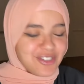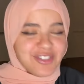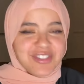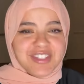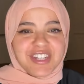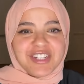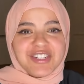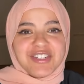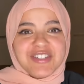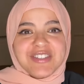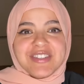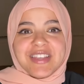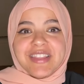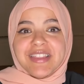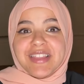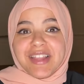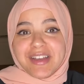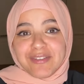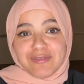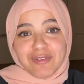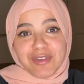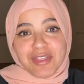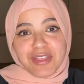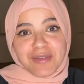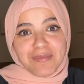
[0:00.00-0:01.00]
She said she's in
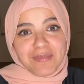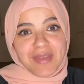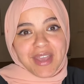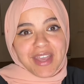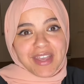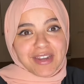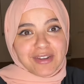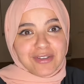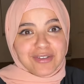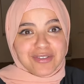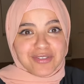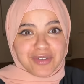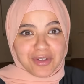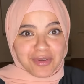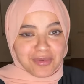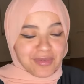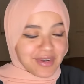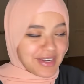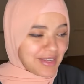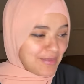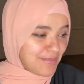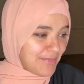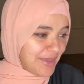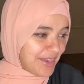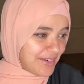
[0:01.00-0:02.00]
love with a man who's
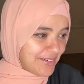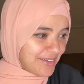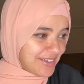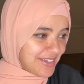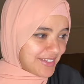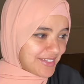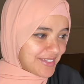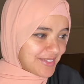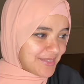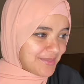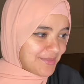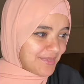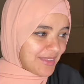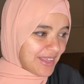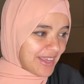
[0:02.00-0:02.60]
already married.